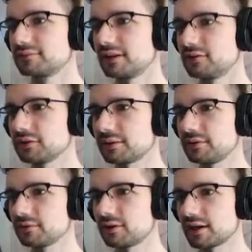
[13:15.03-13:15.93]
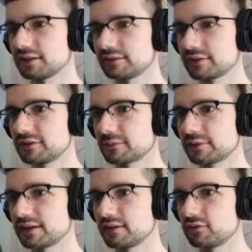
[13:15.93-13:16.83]
And don't get me wrong, I live on this
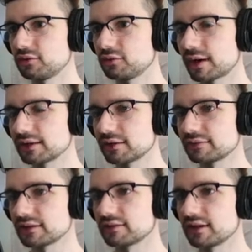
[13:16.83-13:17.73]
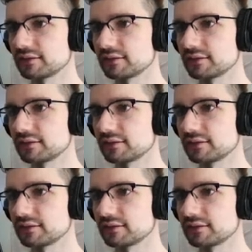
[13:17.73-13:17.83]
planet too. I love that stuff.